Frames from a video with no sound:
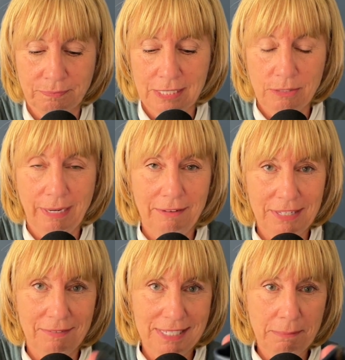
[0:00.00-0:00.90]
So I have
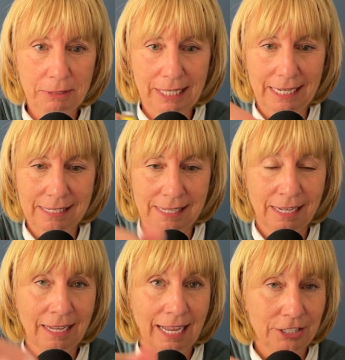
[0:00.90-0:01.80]
to have a separate case,
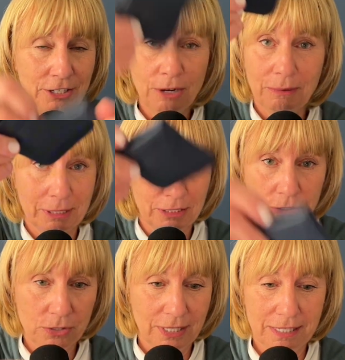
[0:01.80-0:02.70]
and you know I'm going to
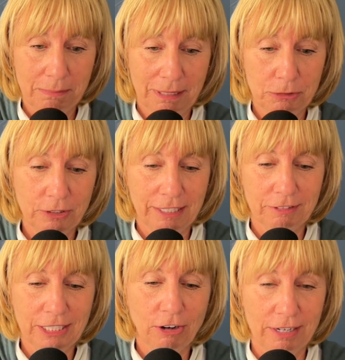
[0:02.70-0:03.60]
lose these, but I'm trying
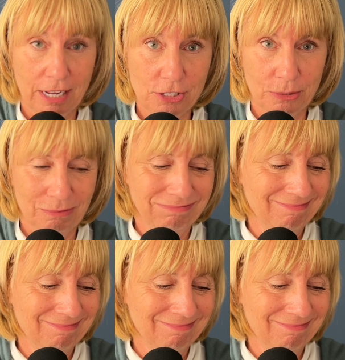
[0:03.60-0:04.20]
really hard not to.